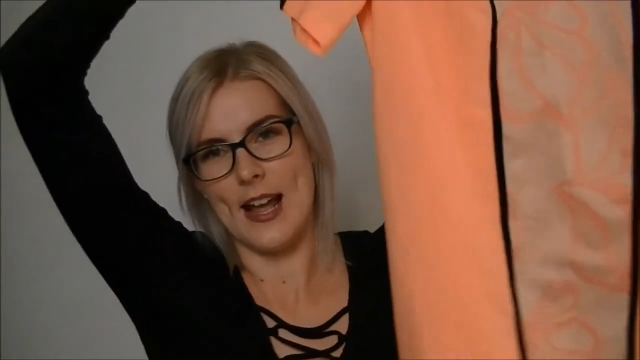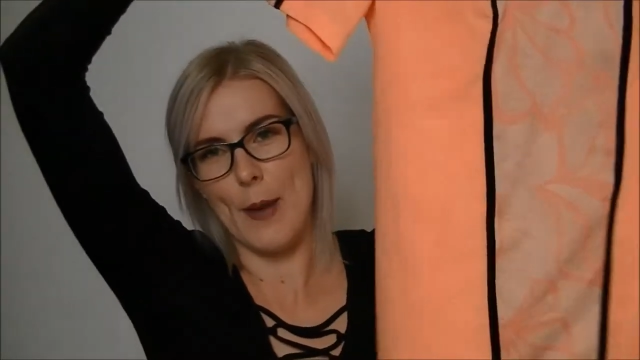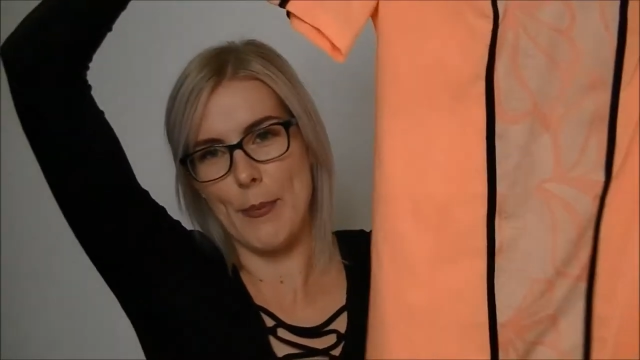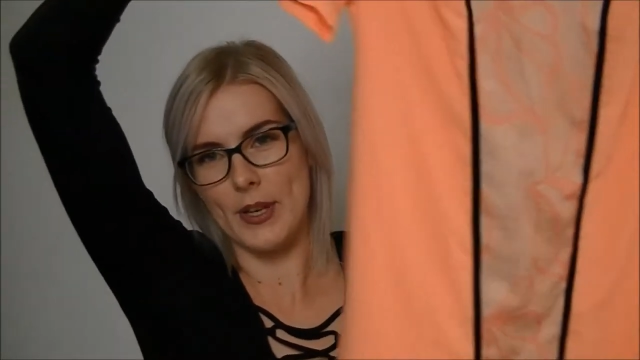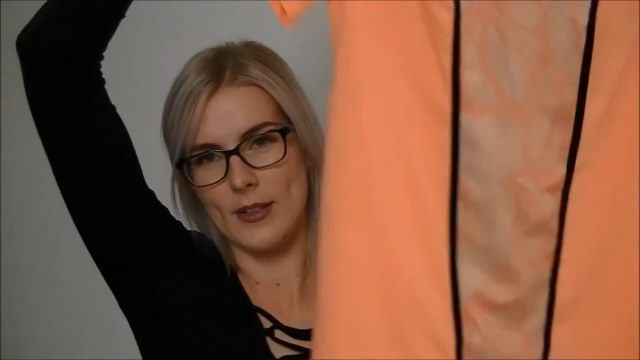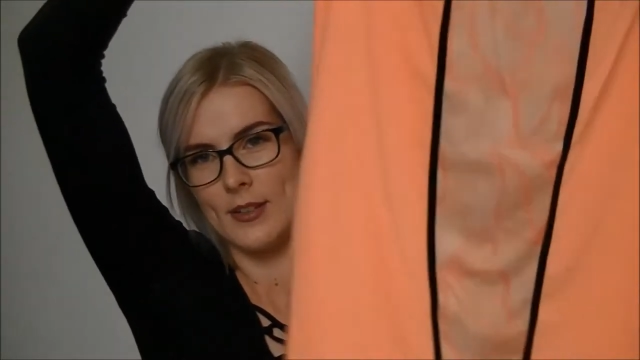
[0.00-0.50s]

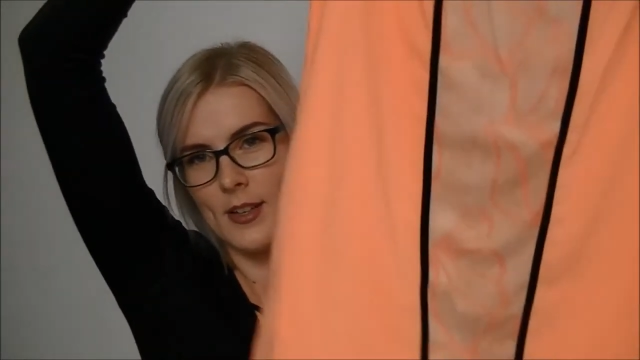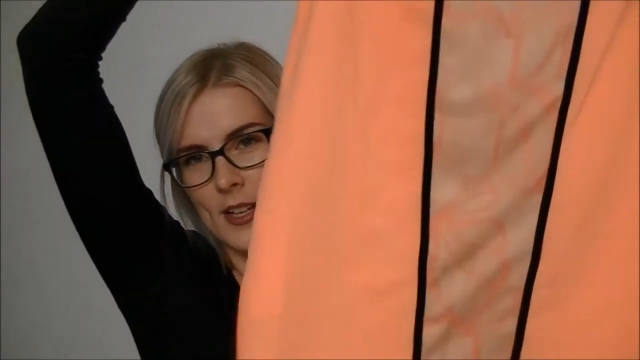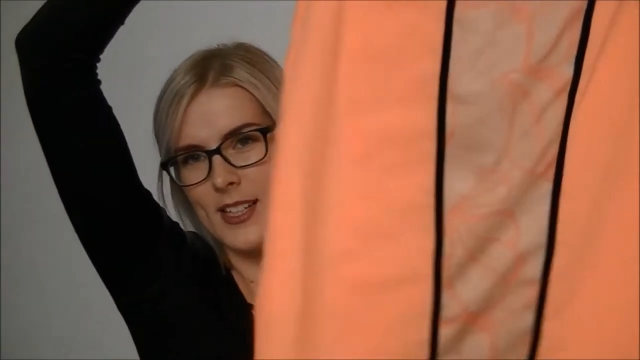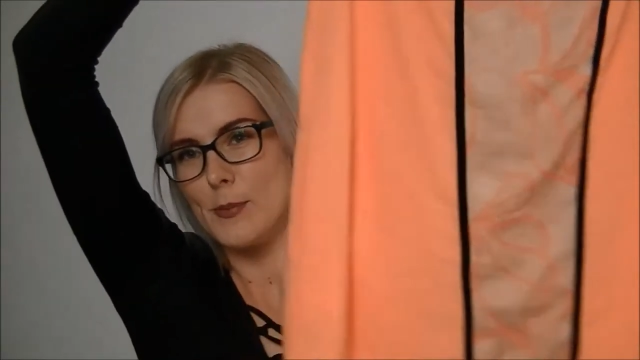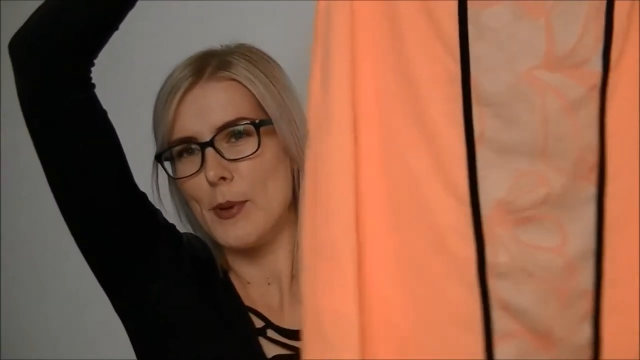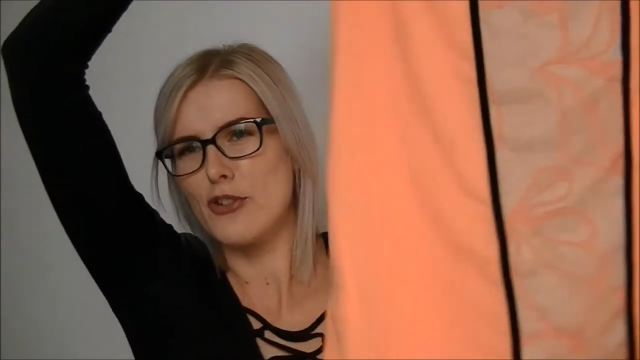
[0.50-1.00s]
happen,
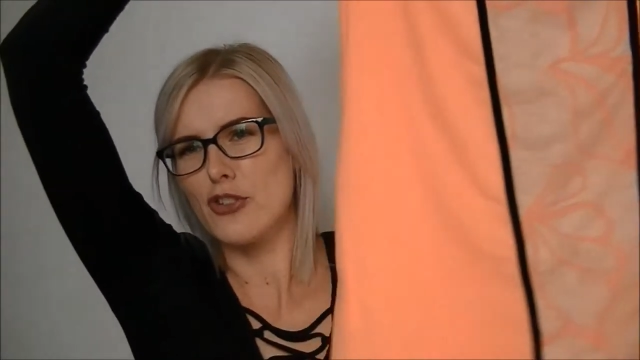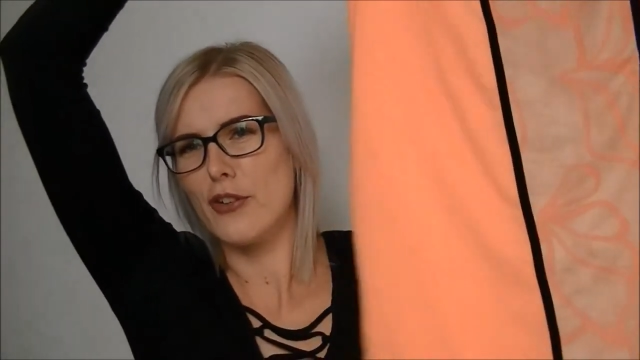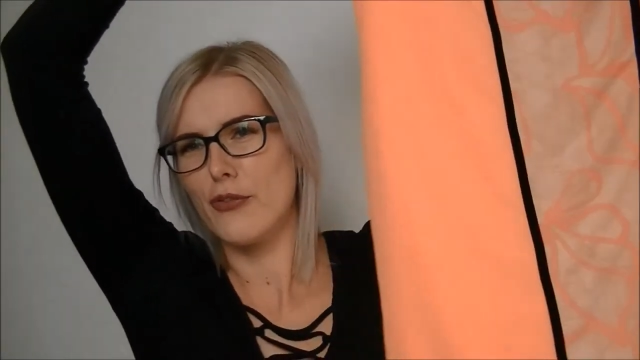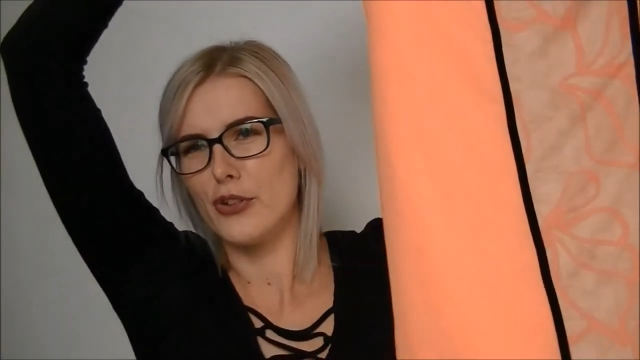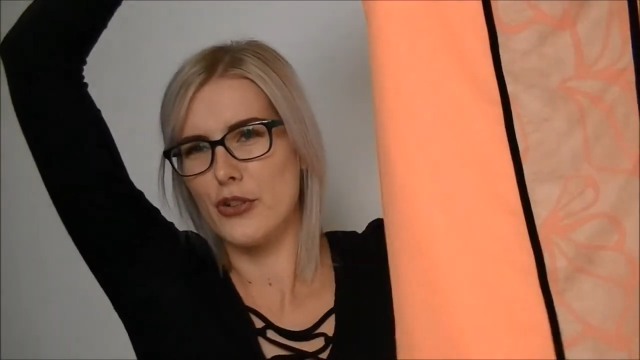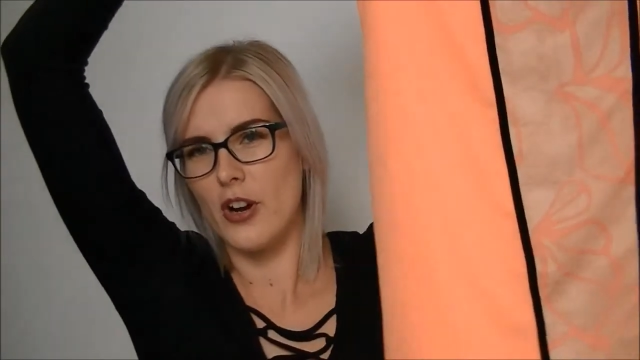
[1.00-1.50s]

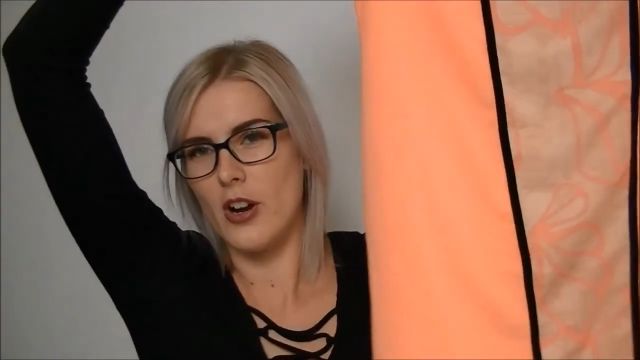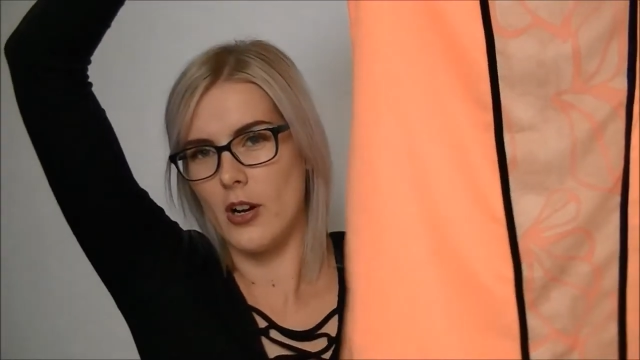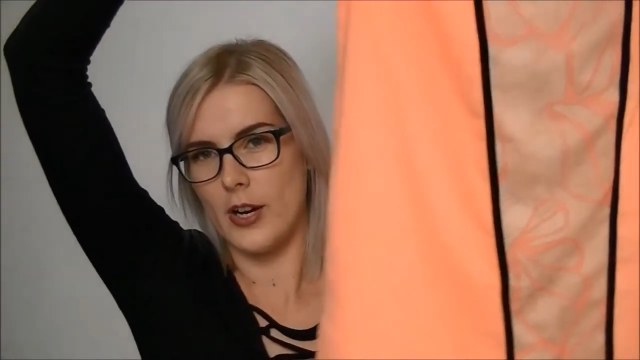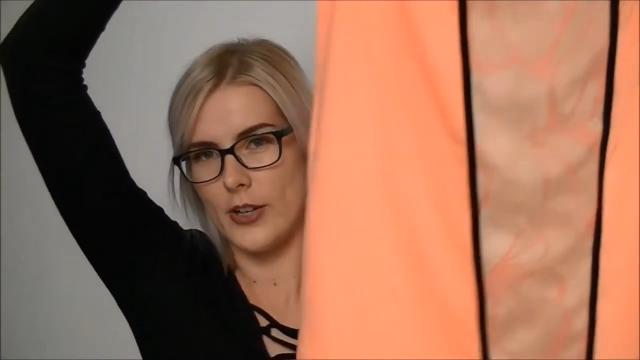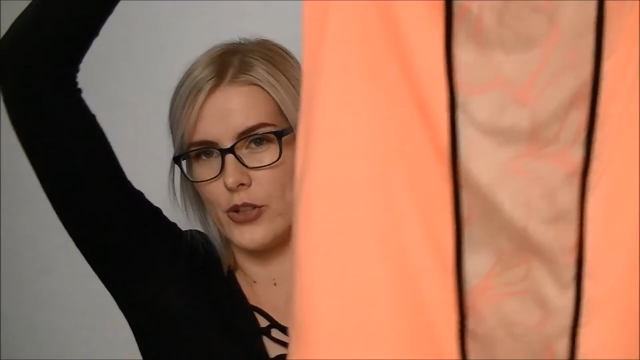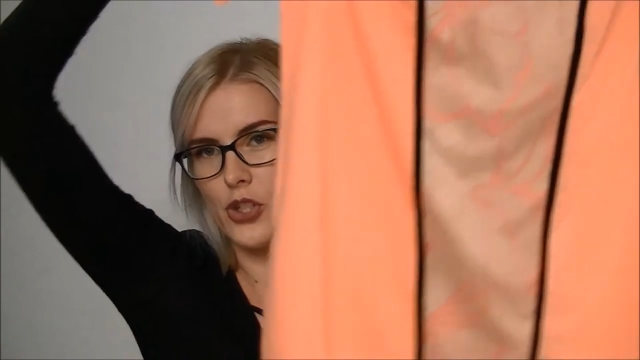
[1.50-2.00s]
especially fluoro
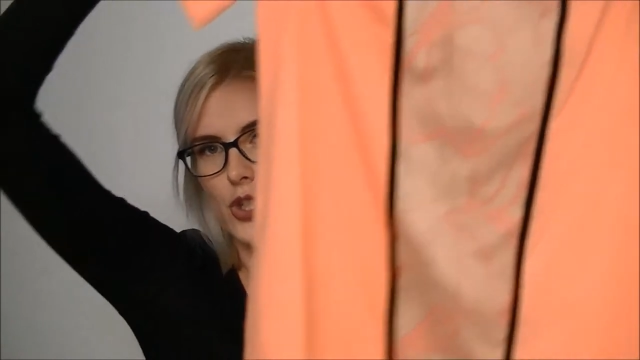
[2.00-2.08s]
orange.